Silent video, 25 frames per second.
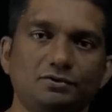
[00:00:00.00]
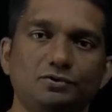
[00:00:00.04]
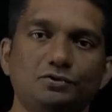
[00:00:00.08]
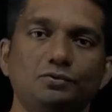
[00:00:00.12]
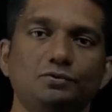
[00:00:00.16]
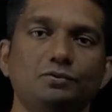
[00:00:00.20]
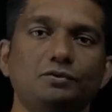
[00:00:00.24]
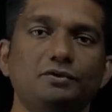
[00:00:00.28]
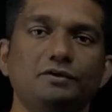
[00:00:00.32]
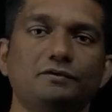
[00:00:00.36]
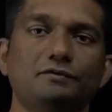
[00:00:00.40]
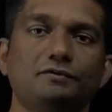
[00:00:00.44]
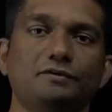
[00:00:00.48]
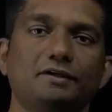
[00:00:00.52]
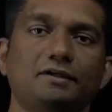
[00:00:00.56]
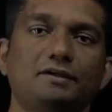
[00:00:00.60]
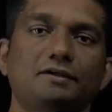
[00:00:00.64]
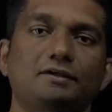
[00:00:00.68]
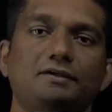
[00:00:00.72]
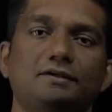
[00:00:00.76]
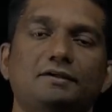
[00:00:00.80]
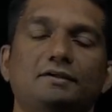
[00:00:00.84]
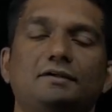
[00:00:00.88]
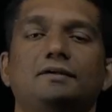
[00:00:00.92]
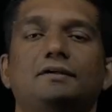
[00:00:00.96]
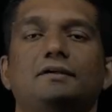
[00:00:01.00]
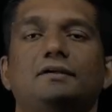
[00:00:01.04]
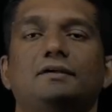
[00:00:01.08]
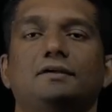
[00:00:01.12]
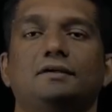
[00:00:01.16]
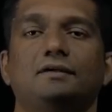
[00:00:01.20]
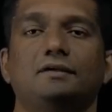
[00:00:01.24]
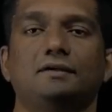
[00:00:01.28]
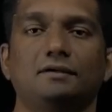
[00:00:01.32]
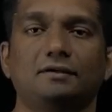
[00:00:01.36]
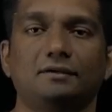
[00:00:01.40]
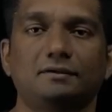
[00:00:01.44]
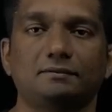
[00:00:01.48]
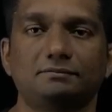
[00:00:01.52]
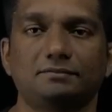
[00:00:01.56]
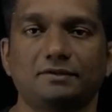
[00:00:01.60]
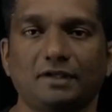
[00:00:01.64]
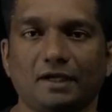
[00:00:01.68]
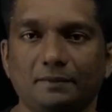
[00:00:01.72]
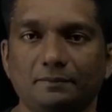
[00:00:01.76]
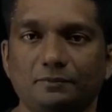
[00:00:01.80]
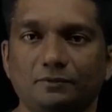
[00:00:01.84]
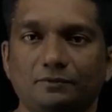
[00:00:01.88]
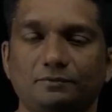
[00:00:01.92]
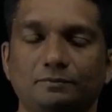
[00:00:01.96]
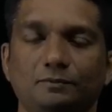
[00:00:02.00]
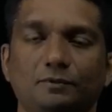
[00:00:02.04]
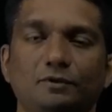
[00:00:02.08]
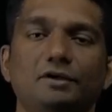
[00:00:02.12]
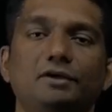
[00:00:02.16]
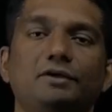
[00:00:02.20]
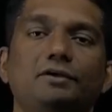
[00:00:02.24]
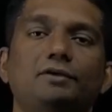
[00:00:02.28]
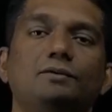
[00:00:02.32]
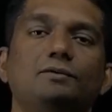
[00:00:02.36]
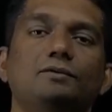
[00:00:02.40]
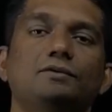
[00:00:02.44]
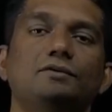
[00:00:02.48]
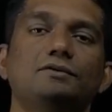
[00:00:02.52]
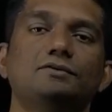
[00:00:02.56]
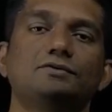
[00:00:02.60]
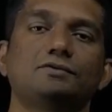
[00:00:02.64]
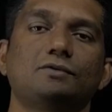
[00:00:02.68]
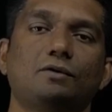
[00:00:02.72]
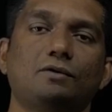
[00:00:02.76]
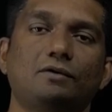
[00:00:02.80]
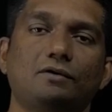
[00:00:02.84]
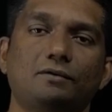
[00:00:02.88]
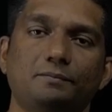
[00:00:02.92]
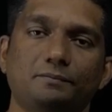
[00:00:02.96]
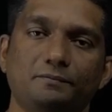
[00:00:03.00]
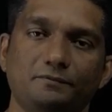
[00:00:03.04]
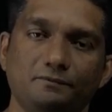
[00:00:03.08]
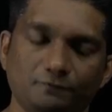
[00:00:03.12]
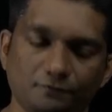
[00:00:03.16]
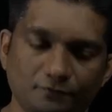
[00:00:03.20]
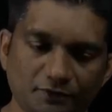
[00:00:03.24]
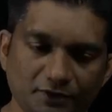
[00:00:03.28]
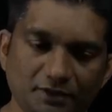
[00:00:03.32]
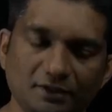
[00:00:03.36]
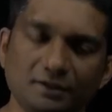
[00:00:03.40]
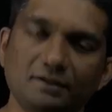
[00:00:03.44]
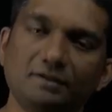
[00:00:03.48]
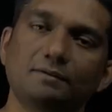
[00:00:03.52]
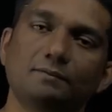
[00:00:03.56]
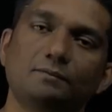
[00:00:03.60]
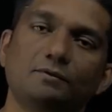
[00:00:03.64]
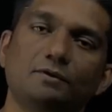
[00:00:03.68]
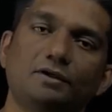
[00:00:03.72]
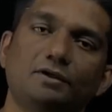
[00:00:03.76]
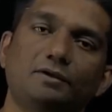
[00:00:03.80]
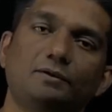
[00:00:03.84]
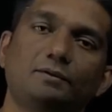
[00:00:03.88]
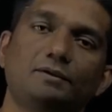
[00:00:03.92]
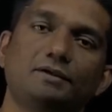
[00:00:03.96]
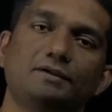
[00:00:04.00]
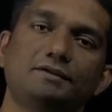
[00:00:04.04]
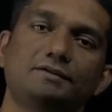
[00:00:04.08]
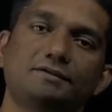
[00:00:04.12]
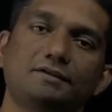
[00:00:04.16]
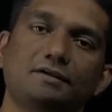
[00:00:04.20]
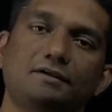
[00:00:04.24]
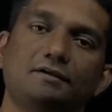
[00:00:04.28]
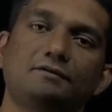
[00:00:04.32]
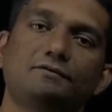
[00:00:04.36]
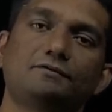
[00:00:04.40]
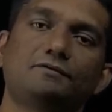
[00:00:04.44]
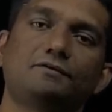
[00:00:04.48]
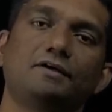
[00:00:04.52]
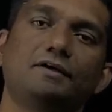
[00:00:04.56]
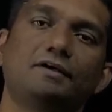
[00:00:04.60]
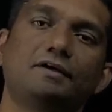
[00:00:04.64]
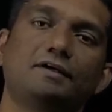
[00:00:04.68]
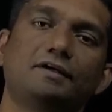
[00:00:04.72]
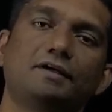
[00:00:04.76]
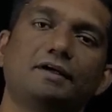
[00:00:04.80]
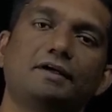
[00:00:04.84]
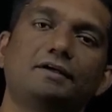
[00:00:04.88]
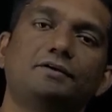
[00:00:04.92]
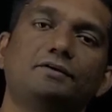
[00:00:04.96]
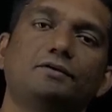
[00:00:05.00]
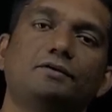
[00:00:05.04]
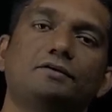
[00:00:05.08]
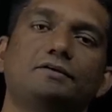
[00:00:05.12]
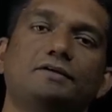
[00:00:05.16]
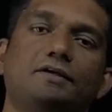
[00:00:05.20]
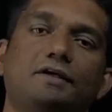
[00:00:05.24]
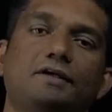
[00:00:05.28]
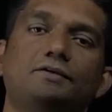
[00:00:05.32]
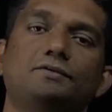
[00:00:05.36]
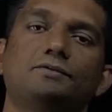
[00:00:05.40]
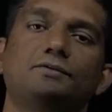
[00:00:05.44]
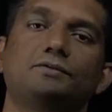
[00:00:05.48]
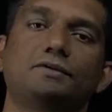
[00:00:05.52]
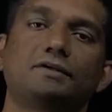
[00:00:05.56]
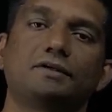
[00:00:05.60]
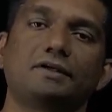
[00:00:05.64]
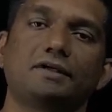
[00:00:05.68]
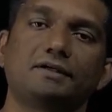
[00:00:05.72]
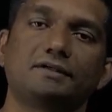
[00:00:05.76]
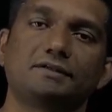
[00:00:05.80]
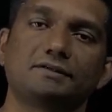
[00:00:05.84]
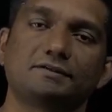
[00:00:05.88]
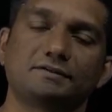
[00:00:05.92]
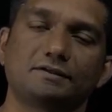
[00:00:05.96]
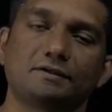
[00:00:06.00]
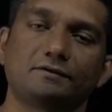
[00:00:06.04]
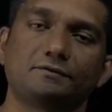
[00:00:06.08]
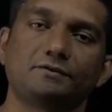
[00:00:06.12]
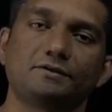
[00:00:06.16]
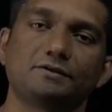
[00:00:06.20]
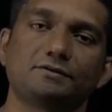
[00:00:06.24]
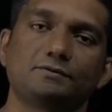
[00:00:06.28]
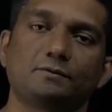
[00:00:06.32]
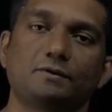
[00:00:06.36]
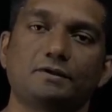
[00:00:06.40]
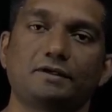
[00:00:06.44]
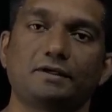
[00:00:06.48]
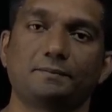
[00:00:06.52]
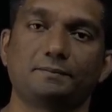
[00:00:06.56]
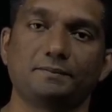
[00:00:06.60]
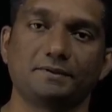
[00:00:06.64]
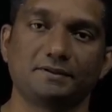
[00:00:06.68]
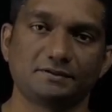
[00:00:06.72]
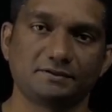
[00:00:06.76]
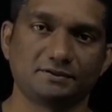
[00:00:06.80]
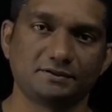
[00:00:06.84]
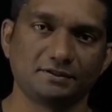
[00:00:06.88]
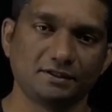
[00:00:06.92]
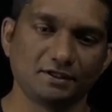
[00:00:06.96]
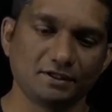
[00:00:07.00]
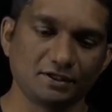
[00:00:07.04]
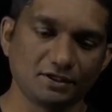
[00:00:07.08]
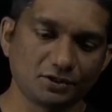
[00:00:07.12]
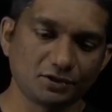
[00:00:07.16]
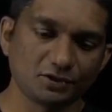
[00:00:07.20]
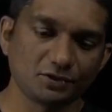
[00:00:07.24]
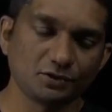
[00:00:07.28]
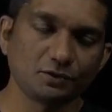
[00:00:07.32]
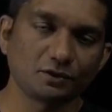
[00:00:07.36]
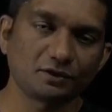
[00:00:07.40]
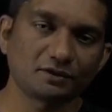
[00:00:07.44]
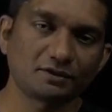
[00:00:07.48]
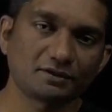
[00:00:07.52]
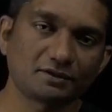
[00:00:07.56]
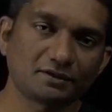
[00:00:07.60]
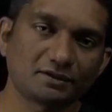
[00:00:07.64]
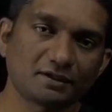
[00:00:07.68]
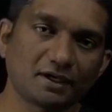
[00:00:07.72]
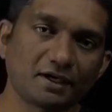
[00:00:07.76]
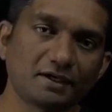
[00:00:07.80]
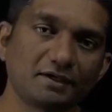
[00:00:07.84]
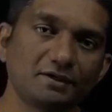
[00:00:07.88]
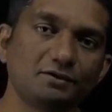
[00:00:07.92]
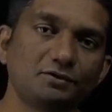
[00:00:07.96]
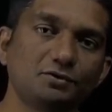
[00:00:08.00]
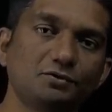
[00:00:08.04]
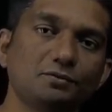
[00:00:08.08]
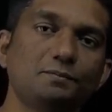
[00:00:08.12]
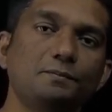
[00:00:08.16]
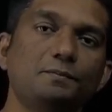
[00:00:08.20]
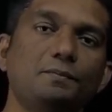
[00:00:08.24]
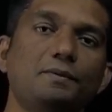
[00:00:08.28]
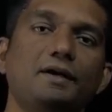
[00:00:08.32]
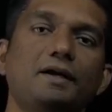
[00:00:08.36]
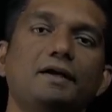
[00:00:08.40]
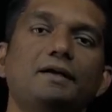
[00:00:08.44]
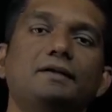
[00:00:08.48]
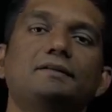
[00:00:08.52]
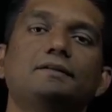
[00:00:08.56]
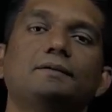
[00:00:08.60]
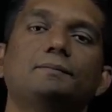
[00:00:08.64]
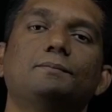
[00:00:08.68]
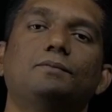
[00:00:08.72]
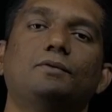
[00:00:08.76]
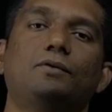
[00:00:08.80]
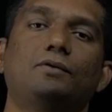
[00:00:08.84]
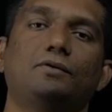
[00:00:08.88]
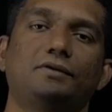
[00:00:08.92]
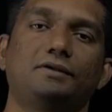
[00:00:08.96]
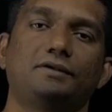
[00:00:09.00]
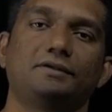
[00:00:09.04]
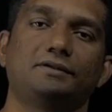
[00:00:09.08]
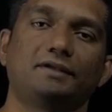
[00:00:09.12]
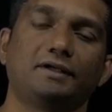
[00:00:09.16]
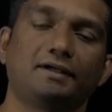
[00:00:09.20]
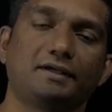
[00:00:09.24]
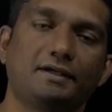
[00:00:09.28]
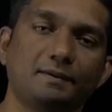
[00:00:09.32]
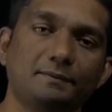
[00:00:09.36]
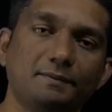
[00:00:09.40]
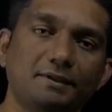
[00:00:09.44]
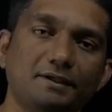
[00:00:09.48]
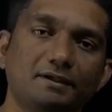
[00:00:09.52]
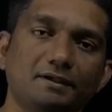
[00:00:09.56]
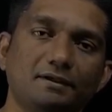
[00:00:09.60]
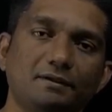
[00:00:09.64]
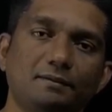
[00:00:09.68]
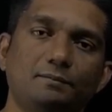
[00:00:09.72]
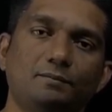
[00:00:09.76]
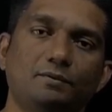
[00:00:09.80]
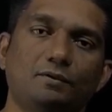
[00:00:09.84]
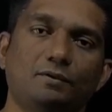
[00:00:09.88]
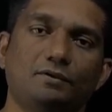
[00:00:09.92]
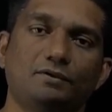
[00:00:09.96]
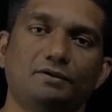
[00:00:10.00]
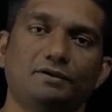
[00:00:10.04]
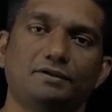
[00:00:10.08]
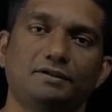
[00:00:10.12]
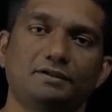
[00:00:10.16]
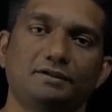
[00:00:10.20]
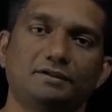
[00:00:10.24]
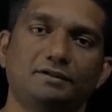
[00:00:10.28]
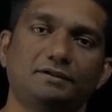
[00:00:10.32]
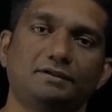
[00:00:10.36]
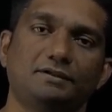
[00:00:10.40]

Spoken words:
two different type of molecules or within the molecule itself, right? You're trying to create a surface. What happens? You're trying to break the bond, the chemical bond.